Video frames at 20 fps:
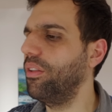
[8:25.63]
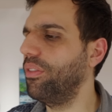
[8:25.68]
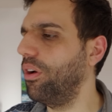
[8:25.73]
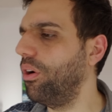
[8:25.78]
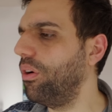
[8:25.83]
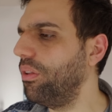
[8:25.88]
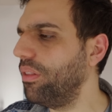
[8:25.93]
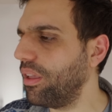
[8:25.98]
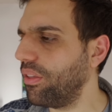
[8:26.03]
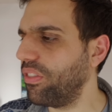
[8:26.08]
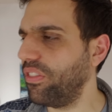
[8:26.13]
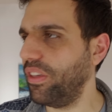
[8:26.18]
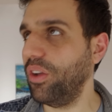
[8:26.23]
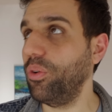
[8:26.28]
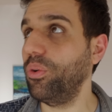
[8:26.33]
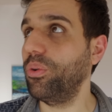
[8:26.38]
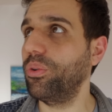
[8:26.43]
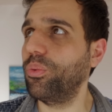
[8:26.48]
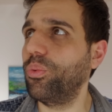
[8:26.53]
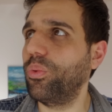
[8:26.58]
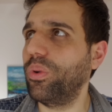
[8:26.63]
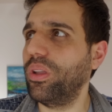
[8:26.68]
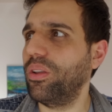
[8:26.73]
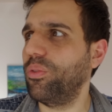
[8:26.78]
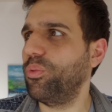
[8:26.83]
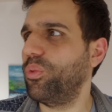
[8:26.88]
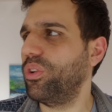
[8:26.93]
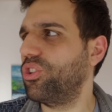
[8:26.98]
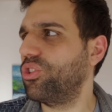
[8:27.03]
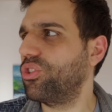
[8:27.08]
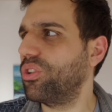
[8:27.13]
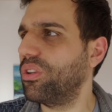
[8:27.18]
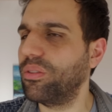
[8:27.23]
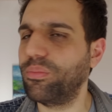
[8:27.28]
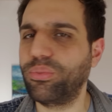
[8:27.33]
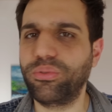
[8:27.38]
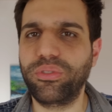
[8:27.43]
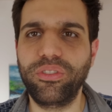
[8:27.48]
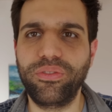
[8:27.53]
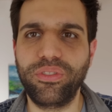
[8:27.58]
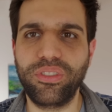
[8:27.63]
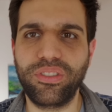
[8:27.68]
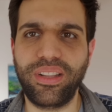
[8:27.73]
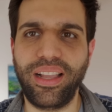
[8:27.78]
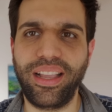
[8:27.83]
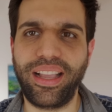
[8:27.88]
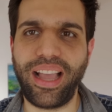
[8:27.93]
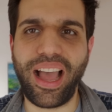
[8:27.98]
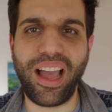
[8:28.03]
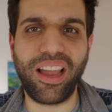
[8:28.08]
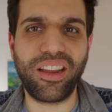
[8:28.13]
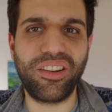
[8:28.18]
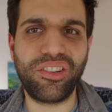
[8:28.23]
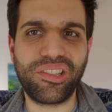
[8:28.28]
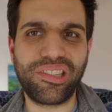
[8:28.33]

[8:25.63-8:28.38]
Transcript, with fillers: The only thing we, we should improve is like higher